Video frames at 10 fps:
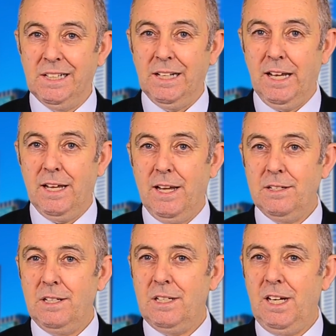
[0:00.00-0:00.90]

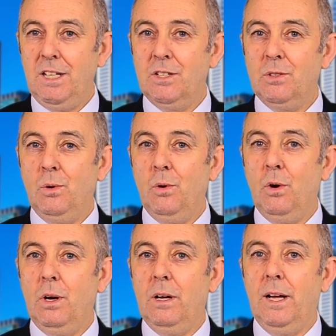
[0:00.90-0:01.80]
As its
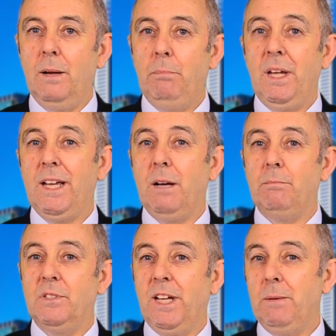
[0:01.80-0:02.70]
in-store pickup,
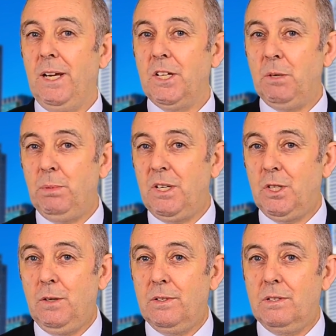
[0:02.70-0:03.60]
same-day shipping
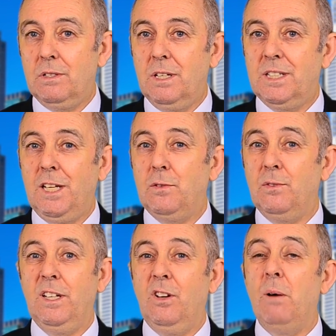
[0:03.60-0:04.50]
services
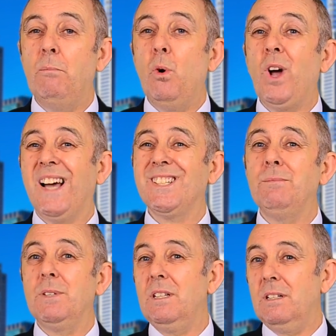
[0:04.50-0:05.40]
successfully got more
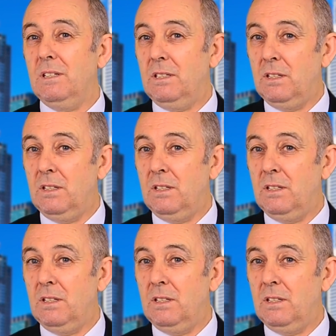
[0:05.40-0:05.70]
customers into